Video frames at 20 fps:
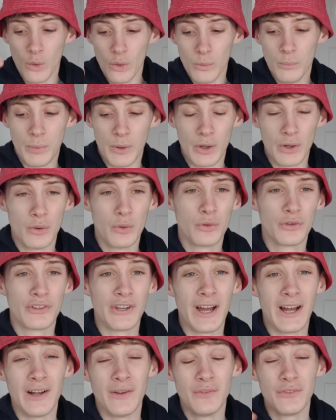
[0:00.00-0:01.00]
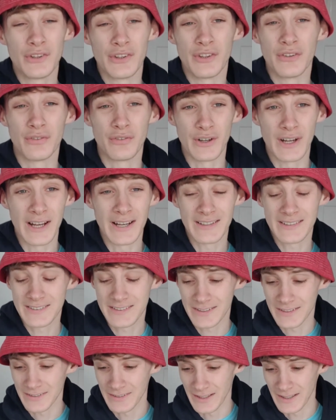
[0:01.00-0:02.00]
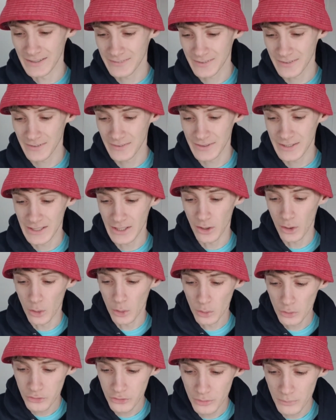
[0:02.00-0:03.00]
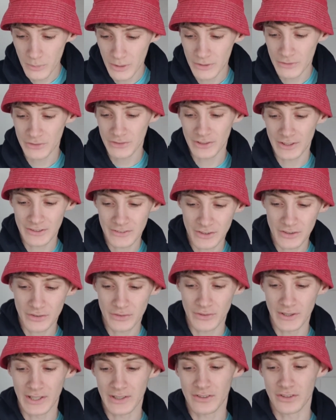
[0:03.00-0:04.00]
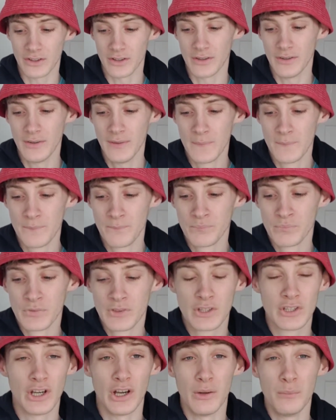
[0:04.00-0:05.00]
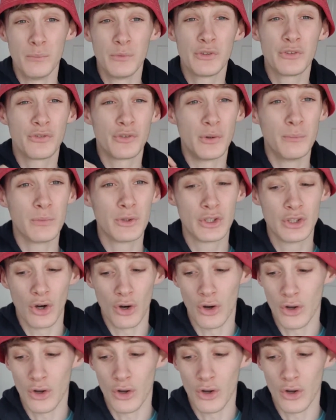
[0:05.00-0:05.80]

all boils down to the fact that the ultimate satisfaction comes from